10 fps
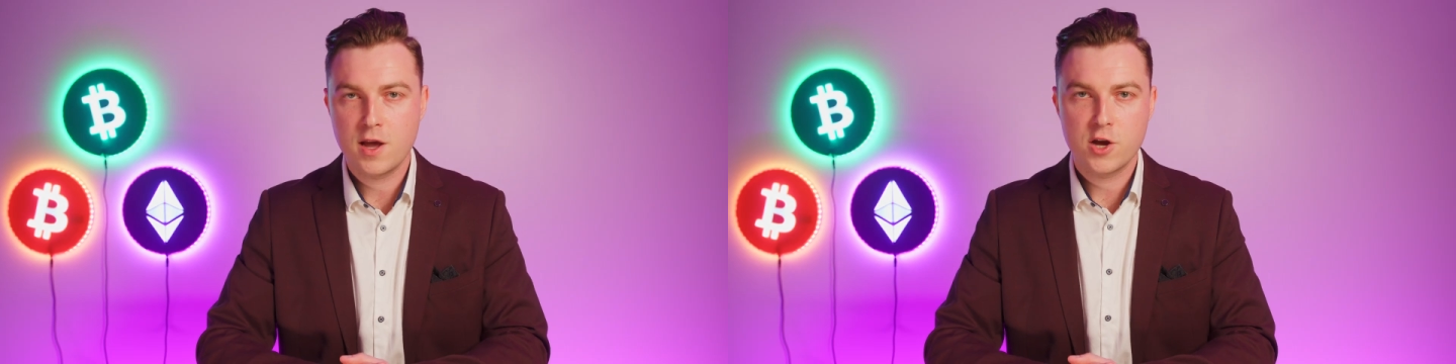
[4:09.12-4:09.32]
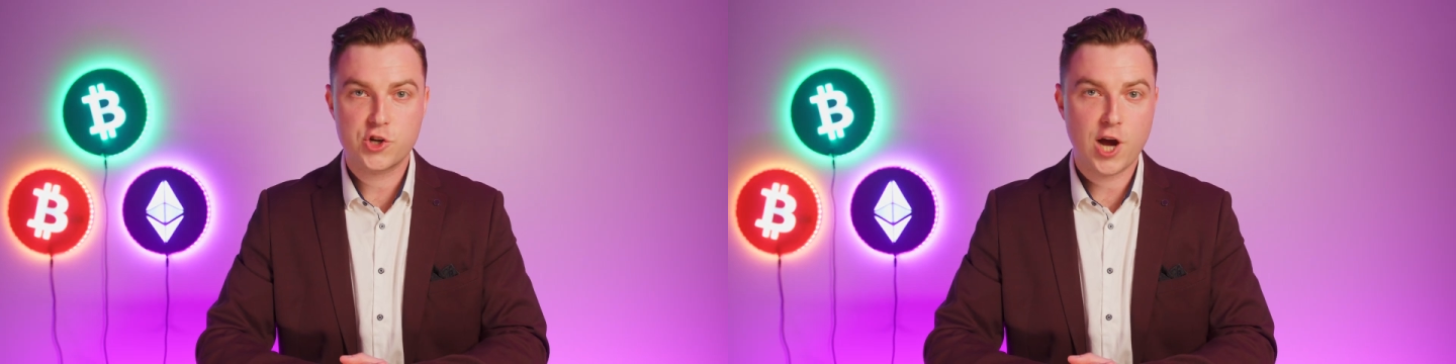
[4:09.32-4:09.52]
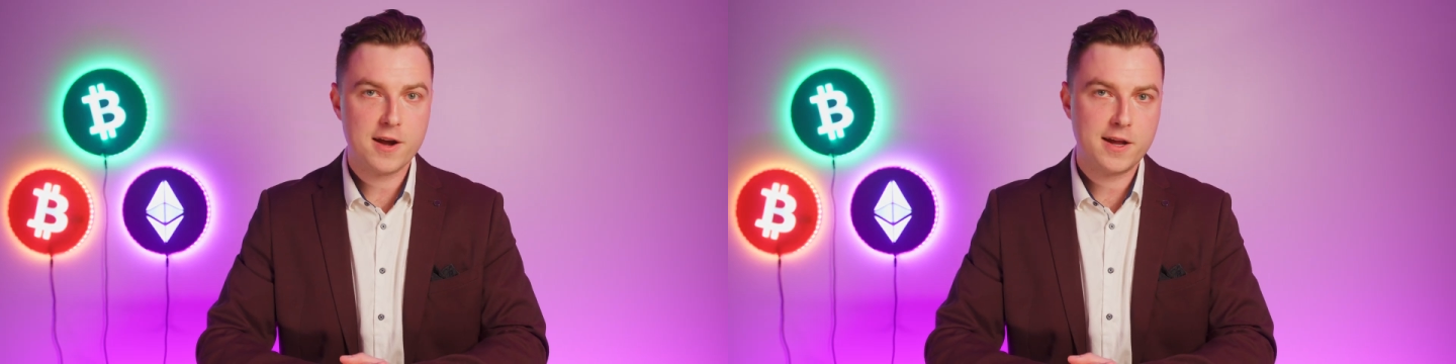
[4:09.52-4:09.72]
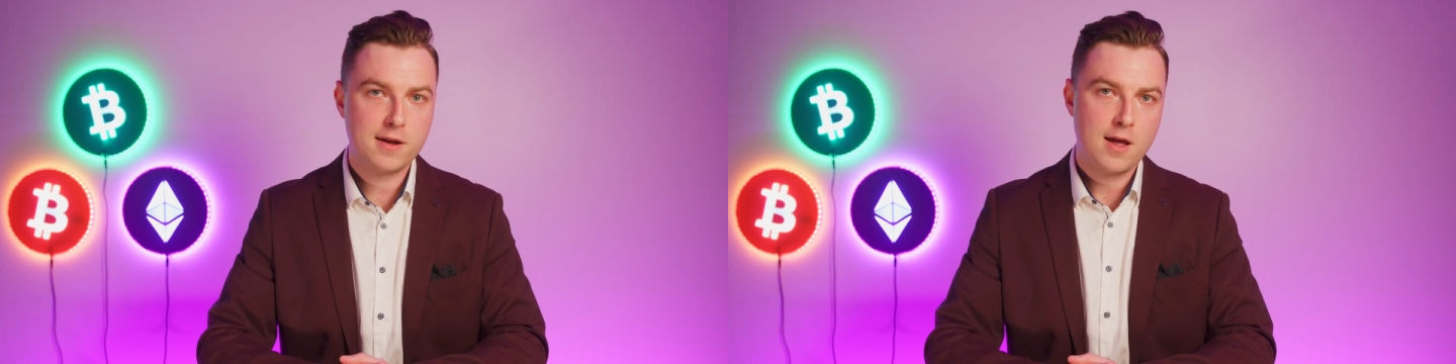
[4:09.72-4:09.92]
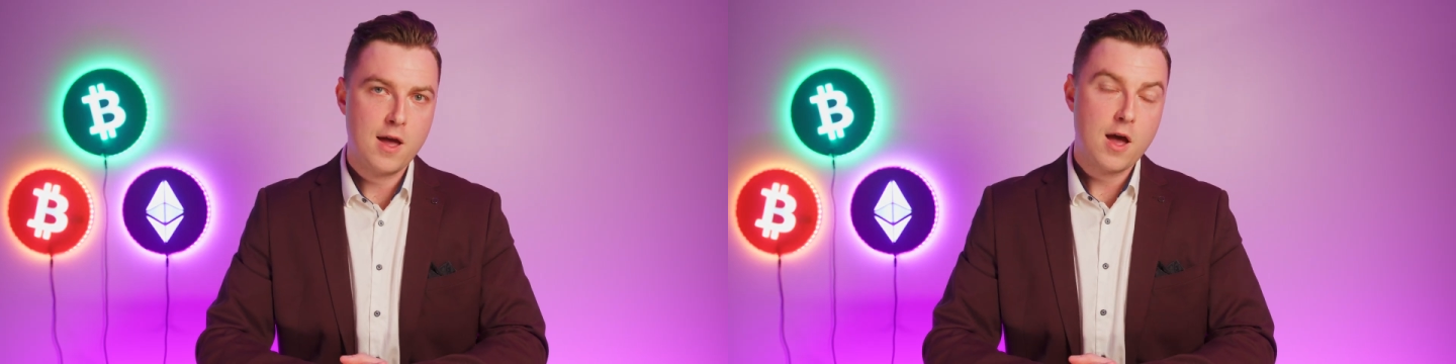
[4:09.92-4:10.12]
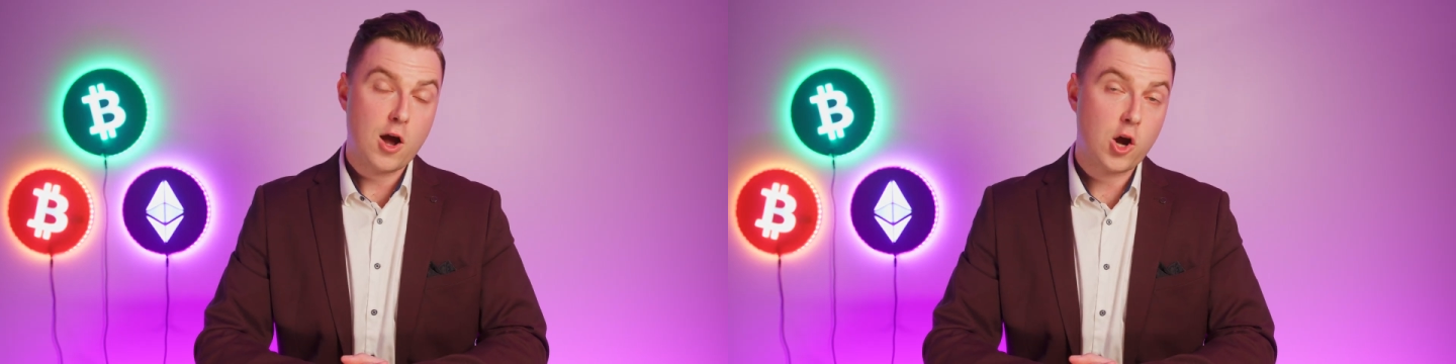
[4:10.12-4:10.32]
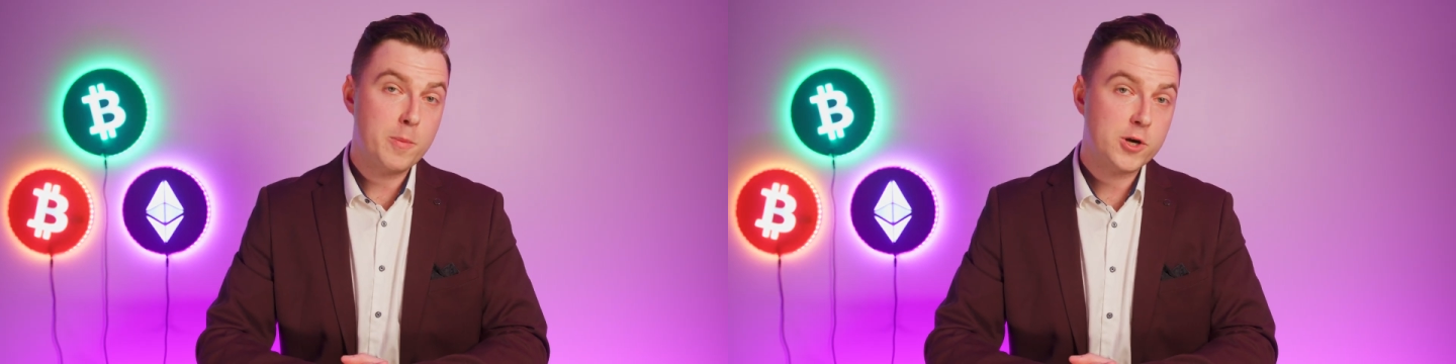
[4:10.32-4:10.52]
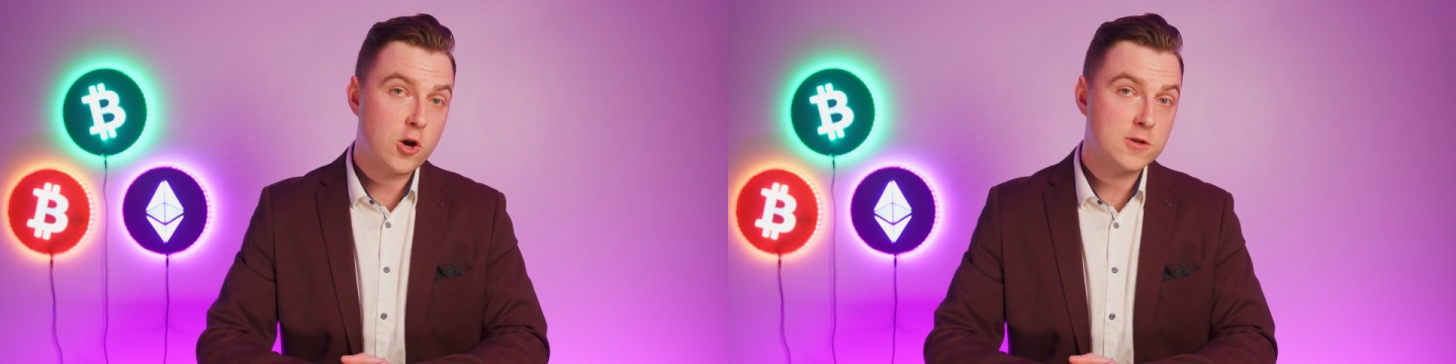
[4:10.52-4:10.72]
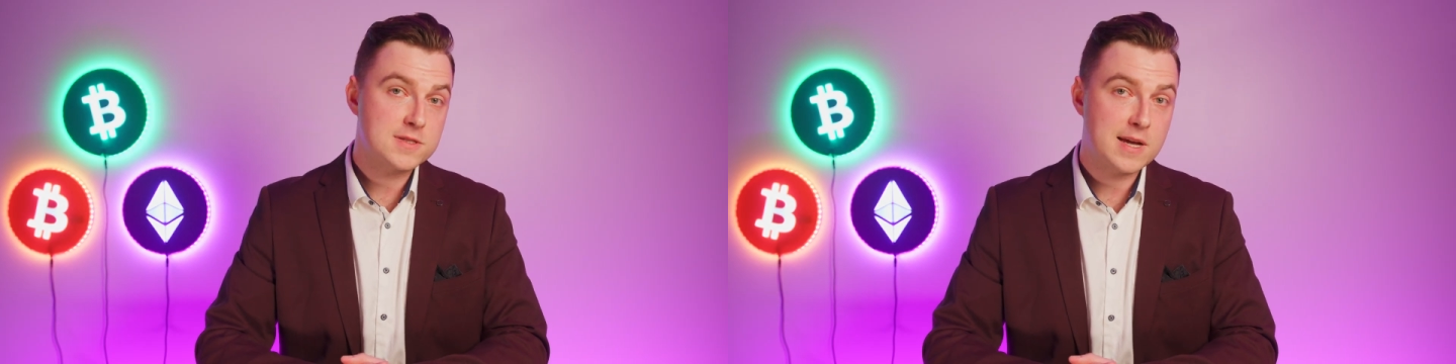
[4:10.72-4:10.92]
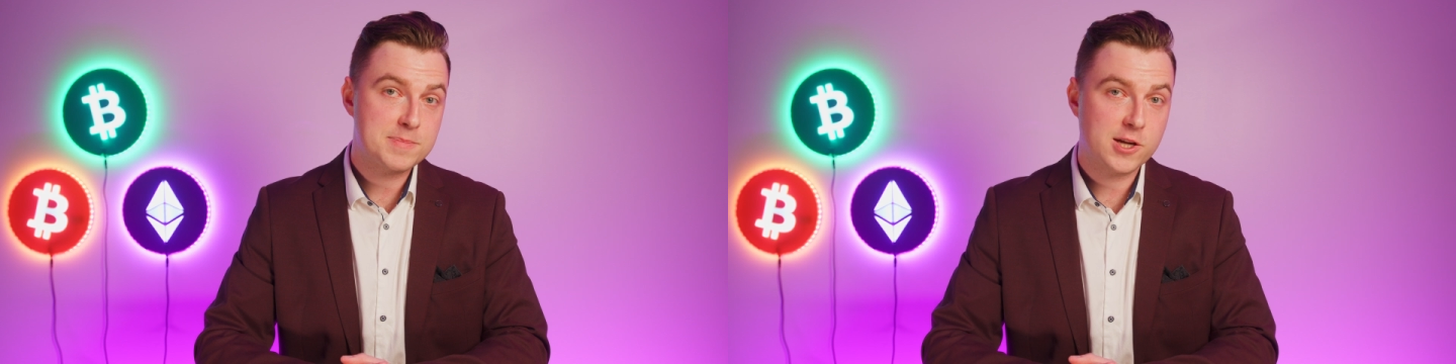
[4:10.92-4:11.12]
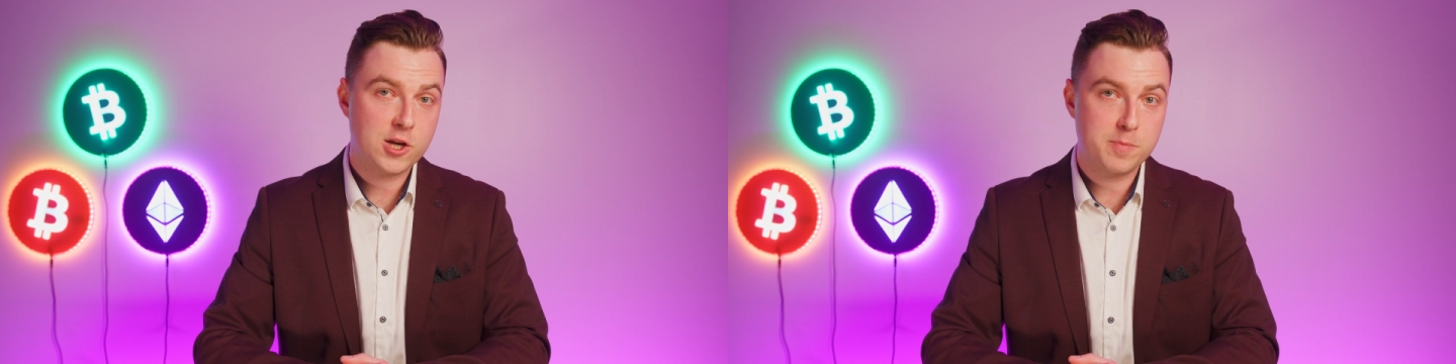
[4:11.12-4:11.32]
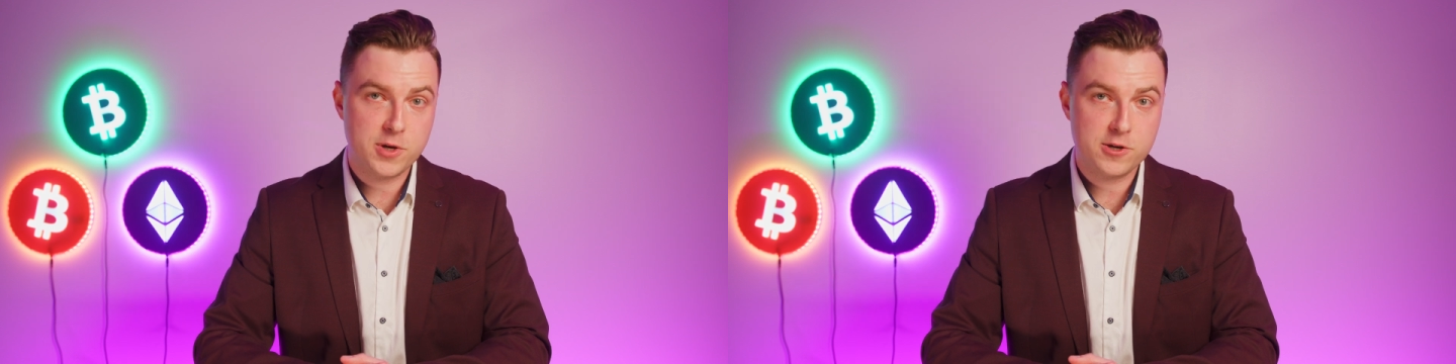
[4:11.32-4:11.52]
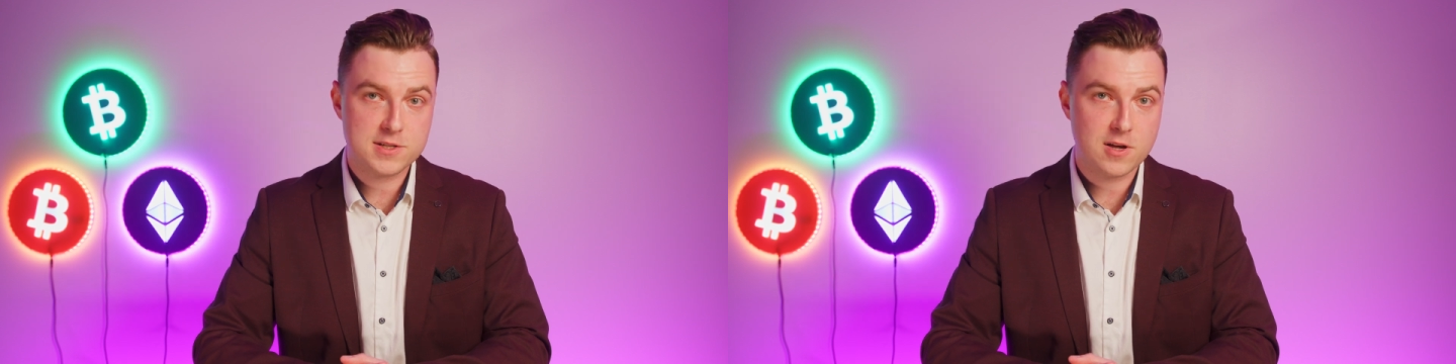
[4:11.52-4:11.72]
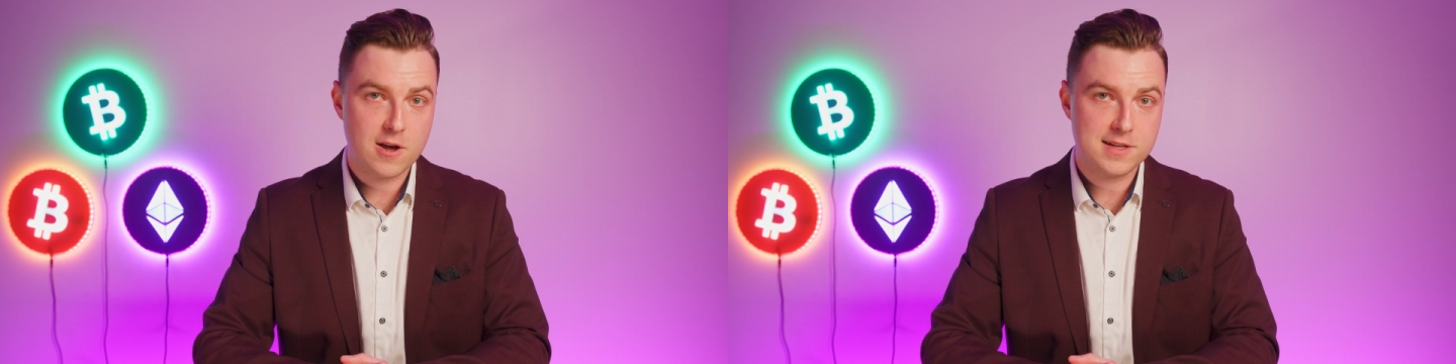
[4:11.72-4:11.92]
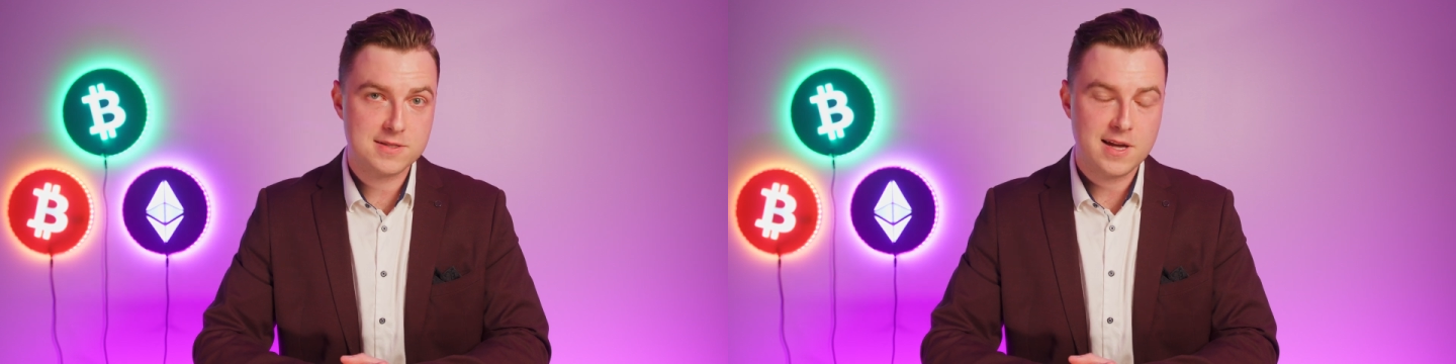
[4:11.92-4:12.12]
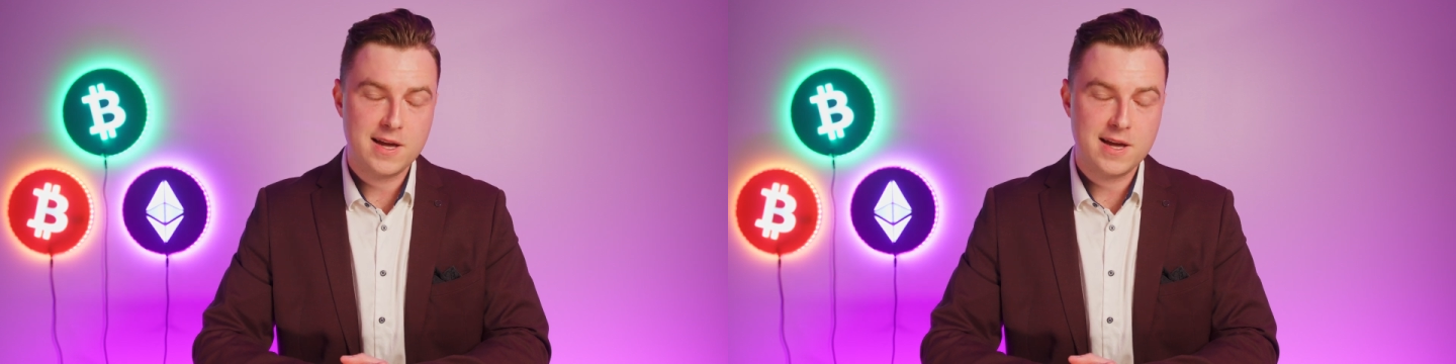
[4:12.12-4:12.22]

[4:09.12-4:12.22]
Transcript: Sharding, a common concept in computer science,